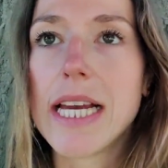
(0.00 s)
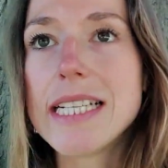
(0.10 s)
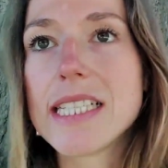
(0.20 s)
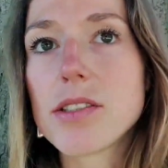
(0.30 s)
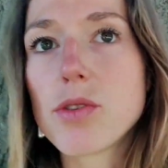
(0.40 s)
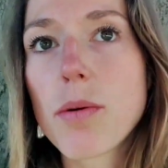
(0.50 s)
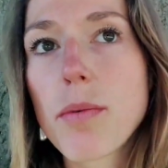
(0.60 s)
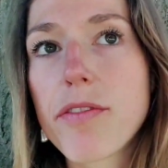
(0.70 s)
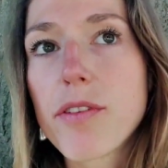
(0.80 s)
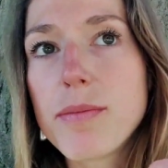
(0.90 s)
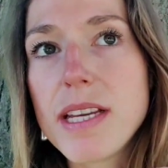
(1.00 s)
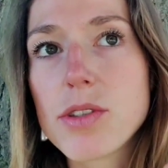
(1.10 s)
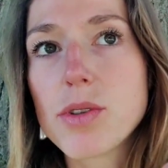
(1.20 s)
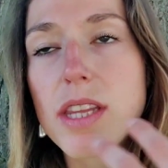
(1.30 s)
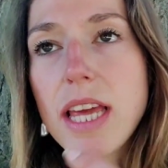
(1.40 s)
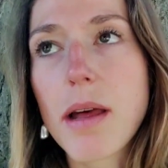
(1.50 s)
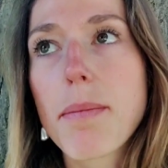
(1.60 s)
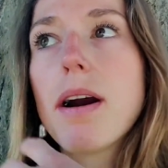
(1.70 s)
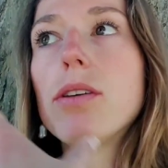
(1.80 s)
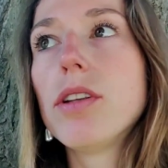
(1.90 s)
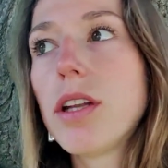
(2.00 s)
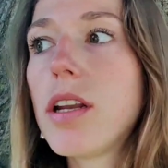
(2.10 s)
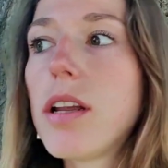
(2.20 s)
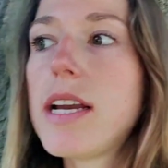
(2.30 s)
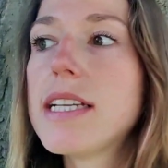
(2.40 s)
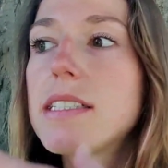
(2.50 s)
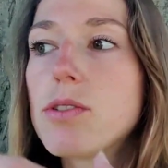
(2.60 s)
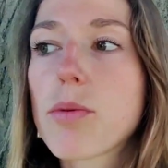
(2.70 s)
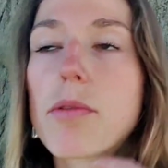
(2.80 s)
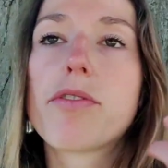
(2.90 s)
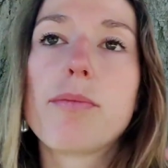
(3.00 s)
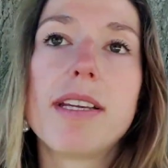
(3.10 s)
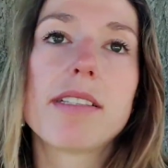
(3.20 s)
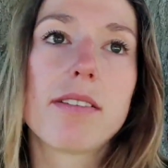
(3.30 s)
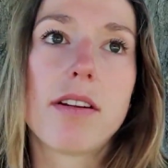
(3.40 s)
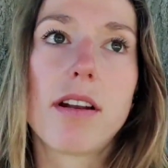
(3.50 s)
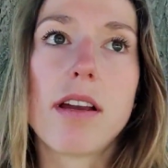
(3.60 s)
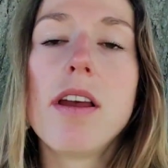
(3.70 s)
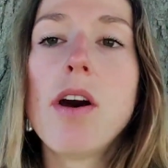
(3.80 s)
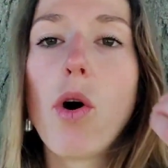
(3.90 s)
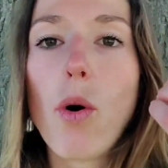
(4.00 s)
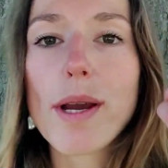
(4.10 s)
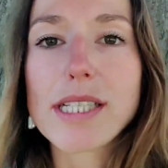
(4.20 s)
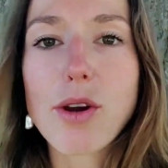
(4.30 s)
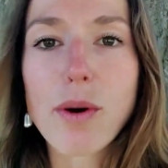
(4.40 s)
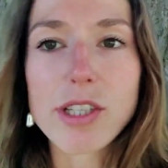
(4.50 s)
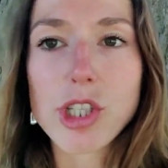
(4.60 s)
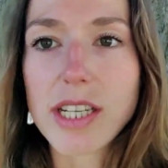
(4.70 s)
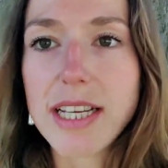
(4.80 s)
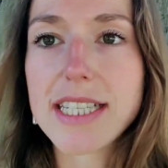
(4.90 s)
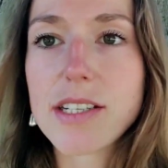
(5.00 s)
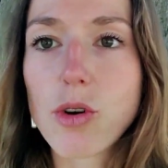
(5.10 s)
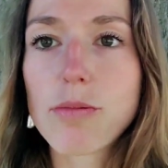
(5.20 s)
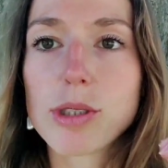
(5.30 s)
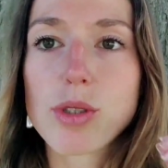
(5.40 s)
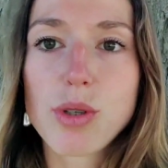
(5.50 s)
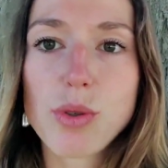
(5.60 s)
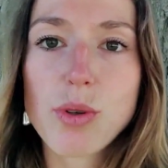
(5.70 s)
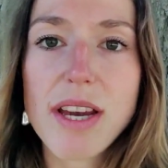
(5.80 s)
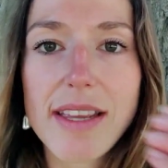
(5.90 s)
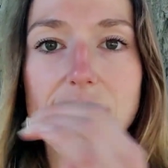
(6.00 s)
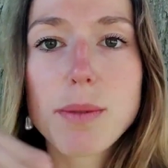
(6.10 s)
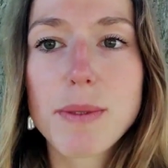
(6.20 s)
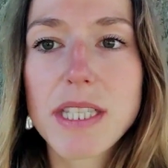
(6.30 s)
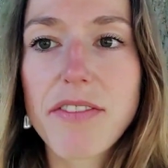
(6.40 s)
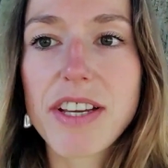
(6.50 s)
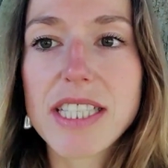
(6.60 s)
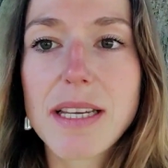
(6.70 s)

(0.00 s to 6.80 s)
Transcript: Is it normal for me to think about no no no? Is it normal for me to no no no? Always a question, is it normal to, and then a specific